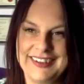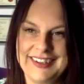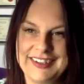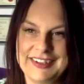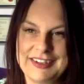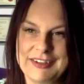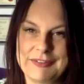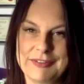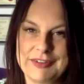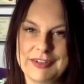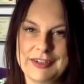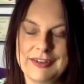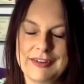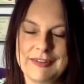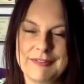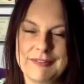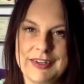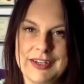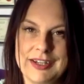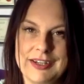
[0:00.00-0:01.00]
You know,
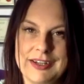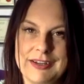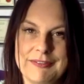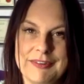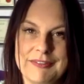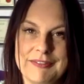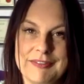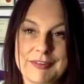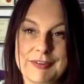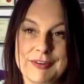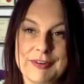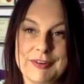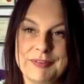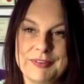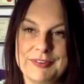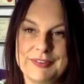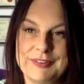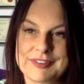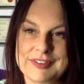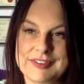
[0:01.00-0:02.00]
when I work with
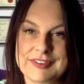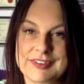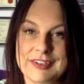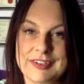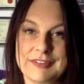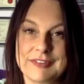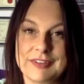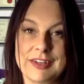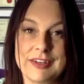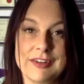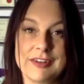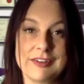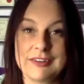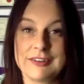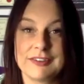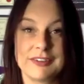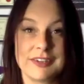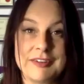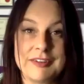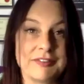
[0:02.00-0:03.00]
couples, it's kind of like they
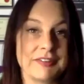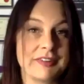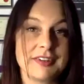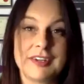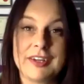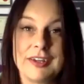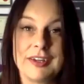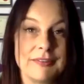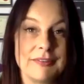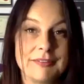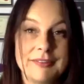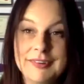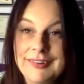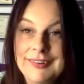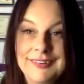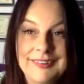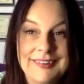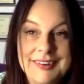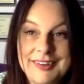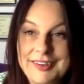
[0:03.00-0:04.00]
don't even know
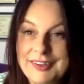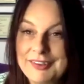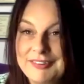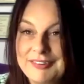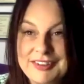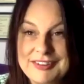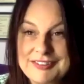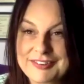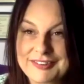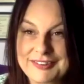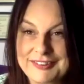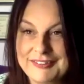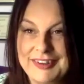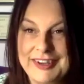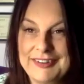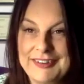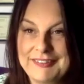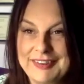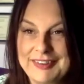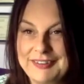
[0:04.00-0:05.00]
who each other
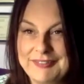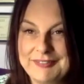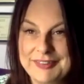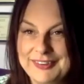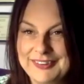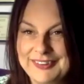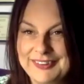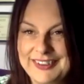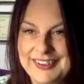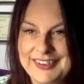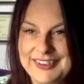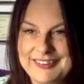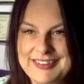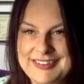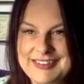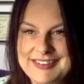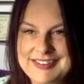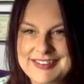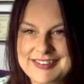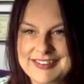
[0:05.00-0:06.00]
are anymore. You know,
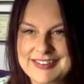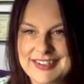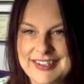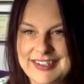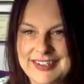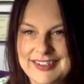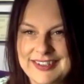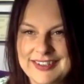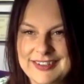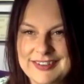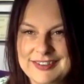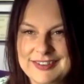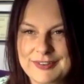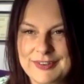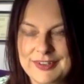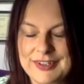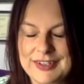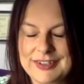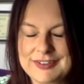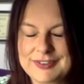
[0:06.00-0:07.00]
it's
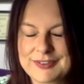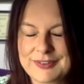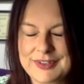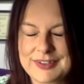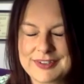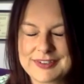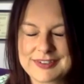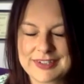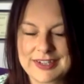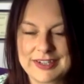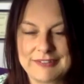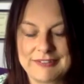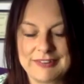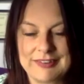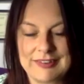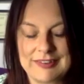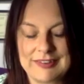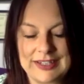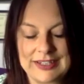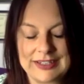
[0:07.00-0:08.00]
quite a scary
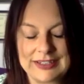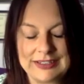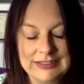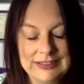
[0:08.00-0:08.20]
thing.